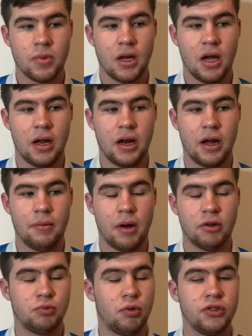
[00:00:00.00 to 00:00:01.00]
I
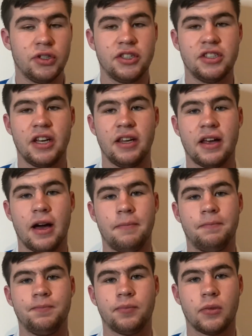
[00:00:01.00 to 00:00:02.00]
was buzzing to see that.
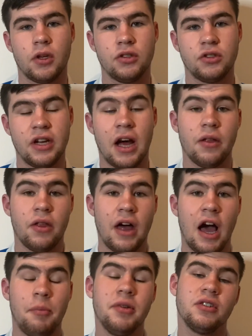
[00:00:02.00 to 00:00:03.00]
So now that the
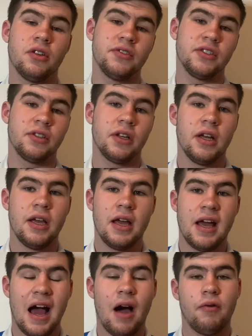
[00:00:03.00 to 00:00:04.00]
happy stuff's
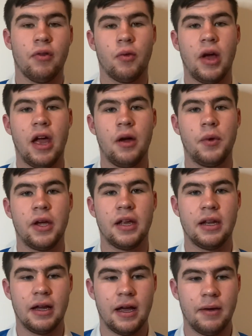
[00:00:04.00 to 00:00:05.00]
out of the way, we
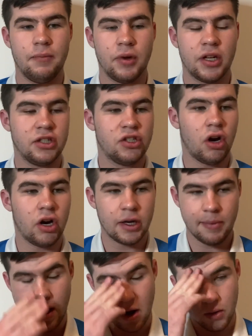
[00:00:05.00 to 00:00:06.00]
can talk
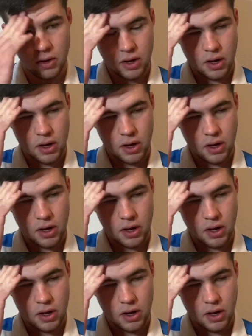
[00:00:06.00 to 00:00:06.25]
about